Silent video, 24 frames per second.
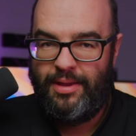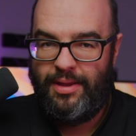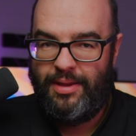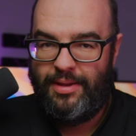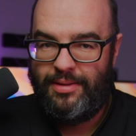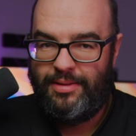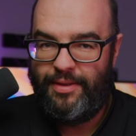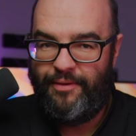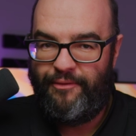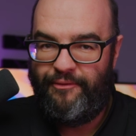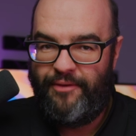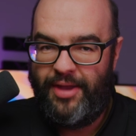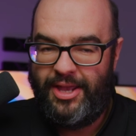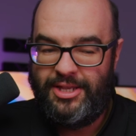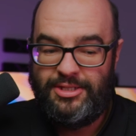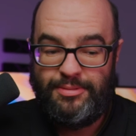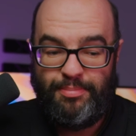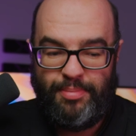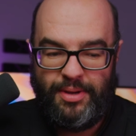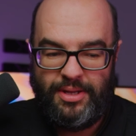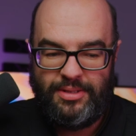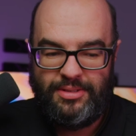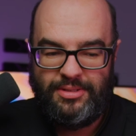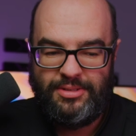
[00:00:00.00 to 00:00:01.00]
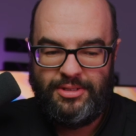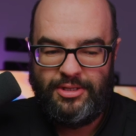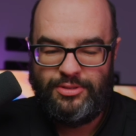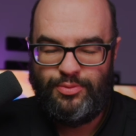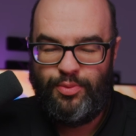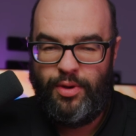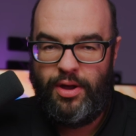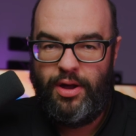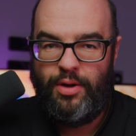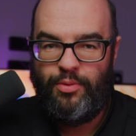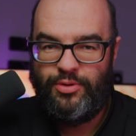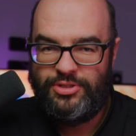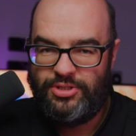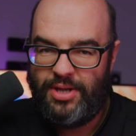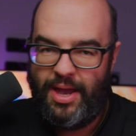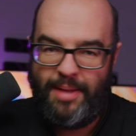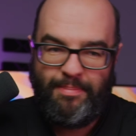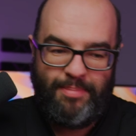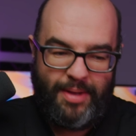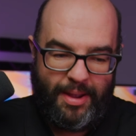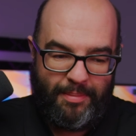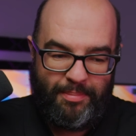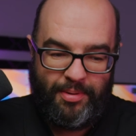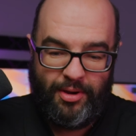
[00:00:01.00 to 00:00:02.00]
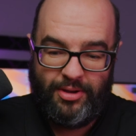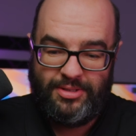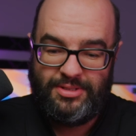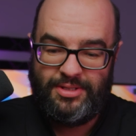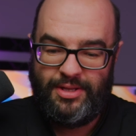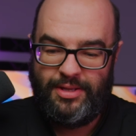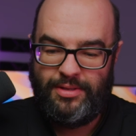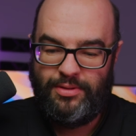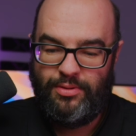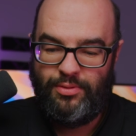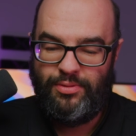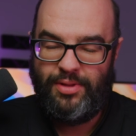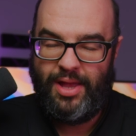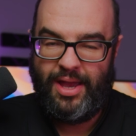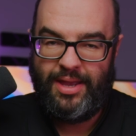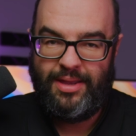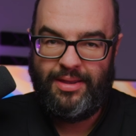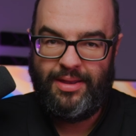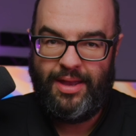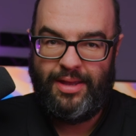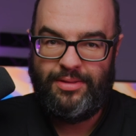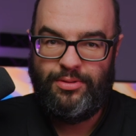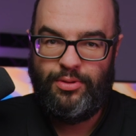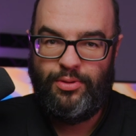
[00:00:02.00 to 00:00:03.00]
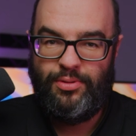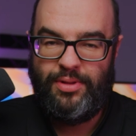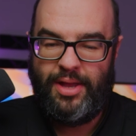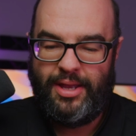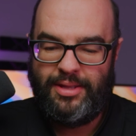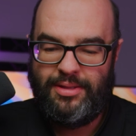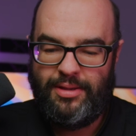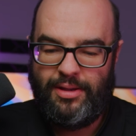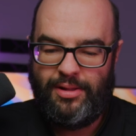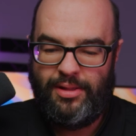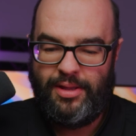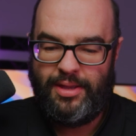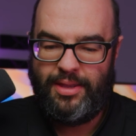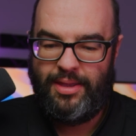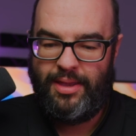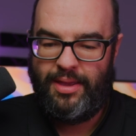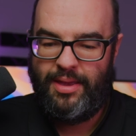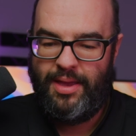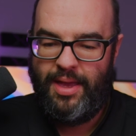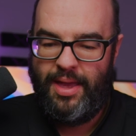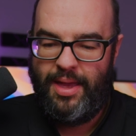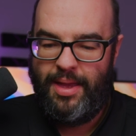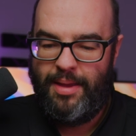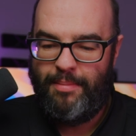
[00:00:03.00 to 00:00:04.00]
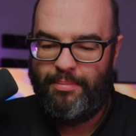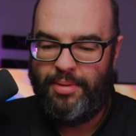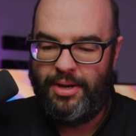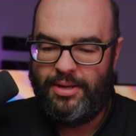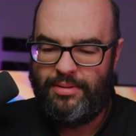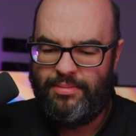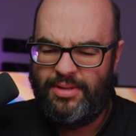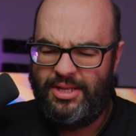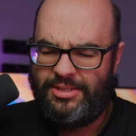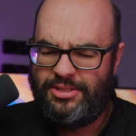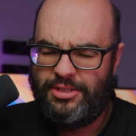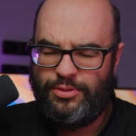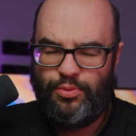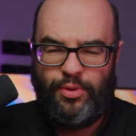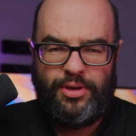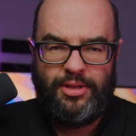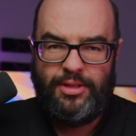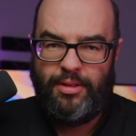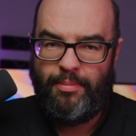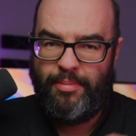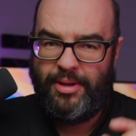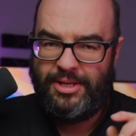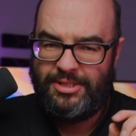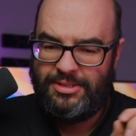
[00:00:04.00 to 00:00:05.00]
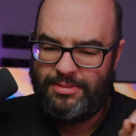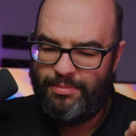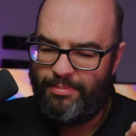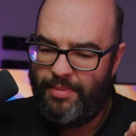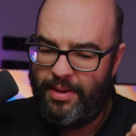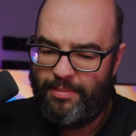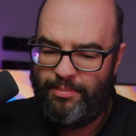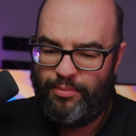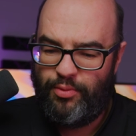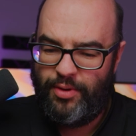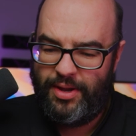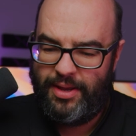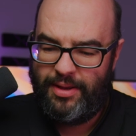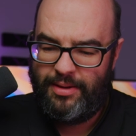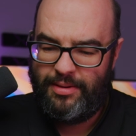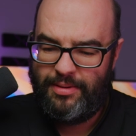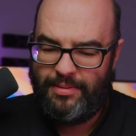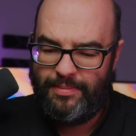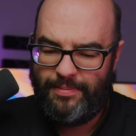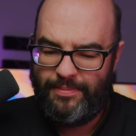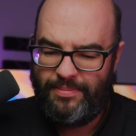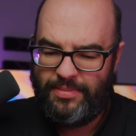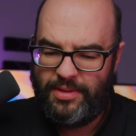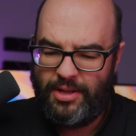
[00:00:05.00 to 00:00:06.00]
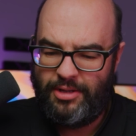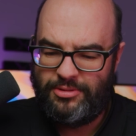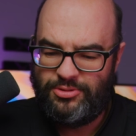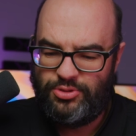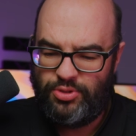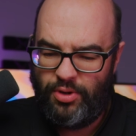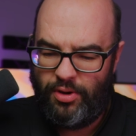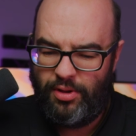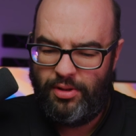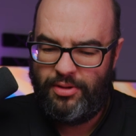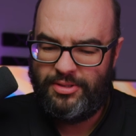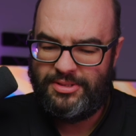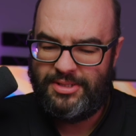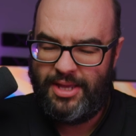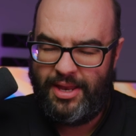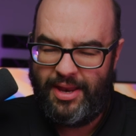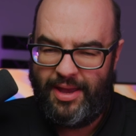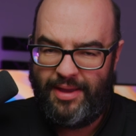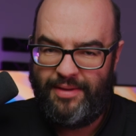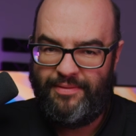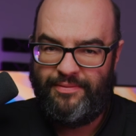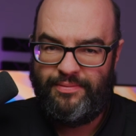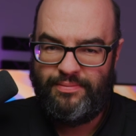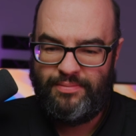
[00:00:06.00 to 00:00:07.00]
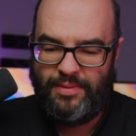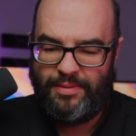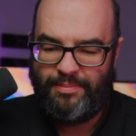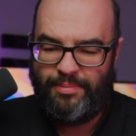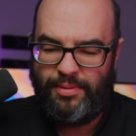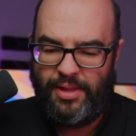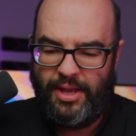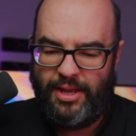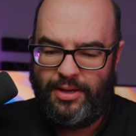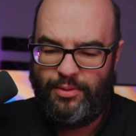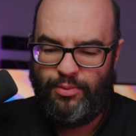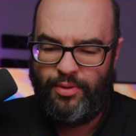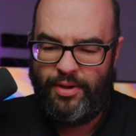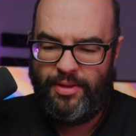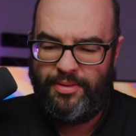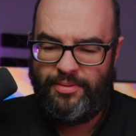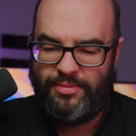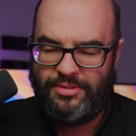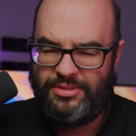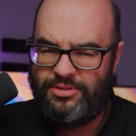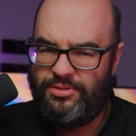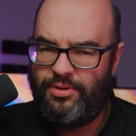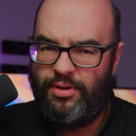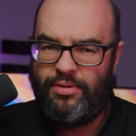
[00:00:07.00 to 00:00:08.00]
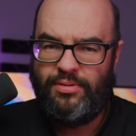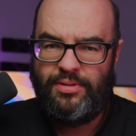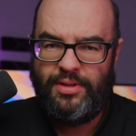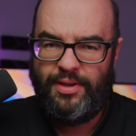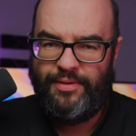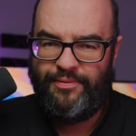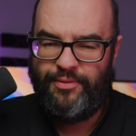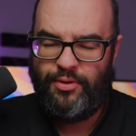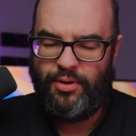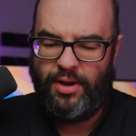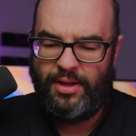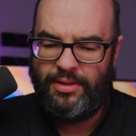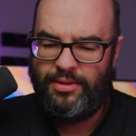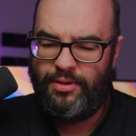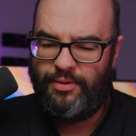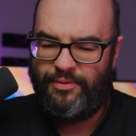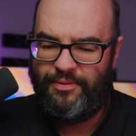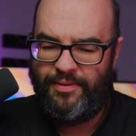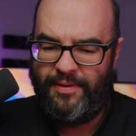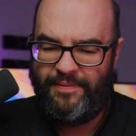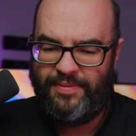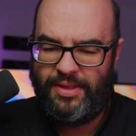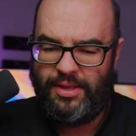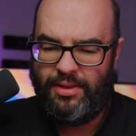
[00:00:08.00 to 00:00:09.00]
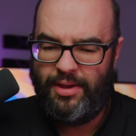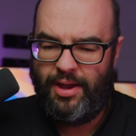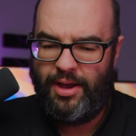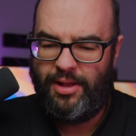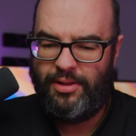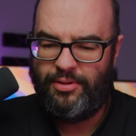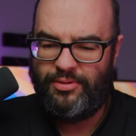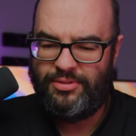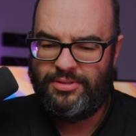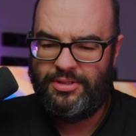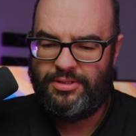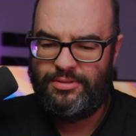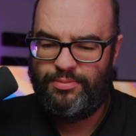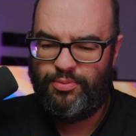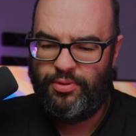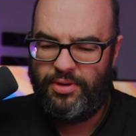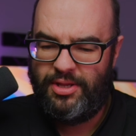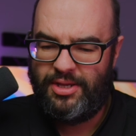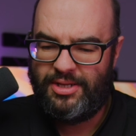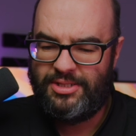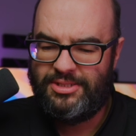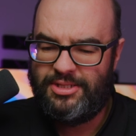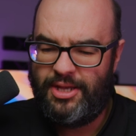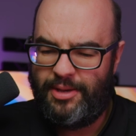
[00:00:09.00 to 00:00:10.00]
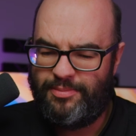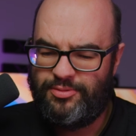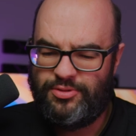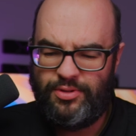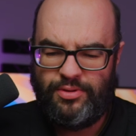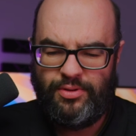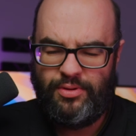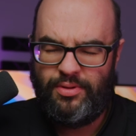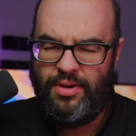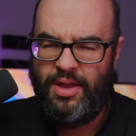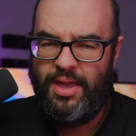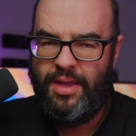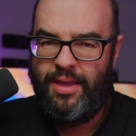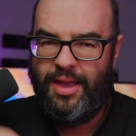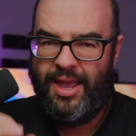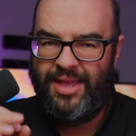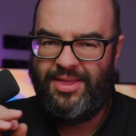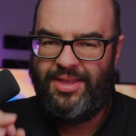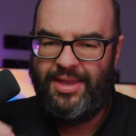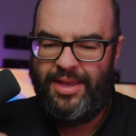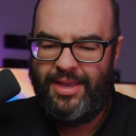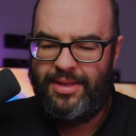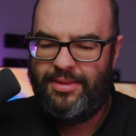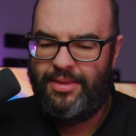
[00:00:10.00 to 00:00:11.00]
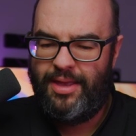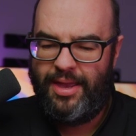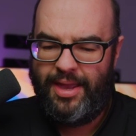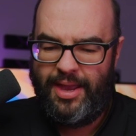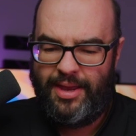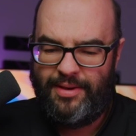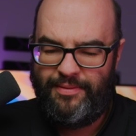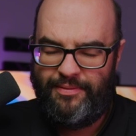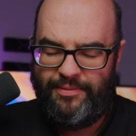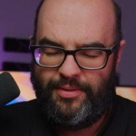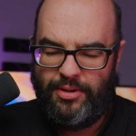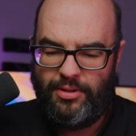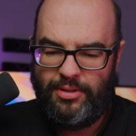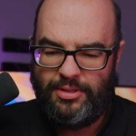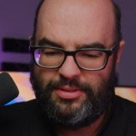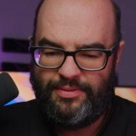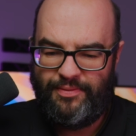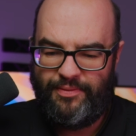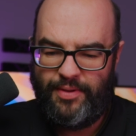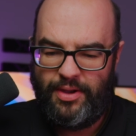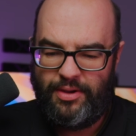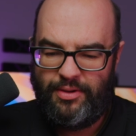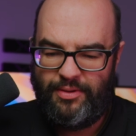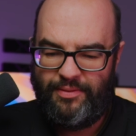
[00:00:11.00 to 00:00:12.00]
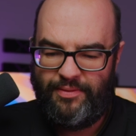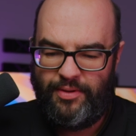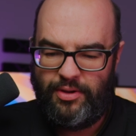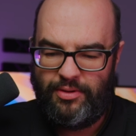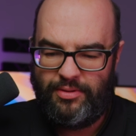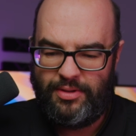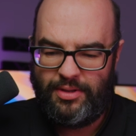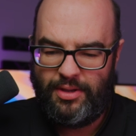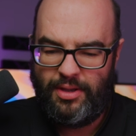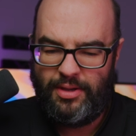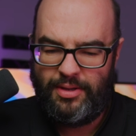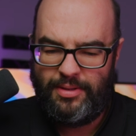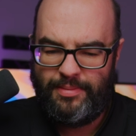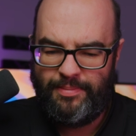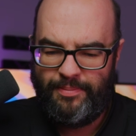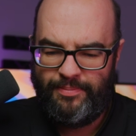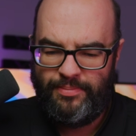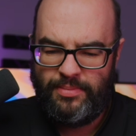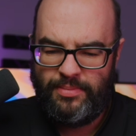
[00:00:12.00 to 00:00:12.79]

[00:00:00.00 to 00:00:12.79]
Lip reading: the face buttons as well, which I personally do like. I do like the clicky, but this is one of the best membrane controllers that I've played with, certainly for under $50. It's pretty exceptional, and the in-the-hand feel is very, very good.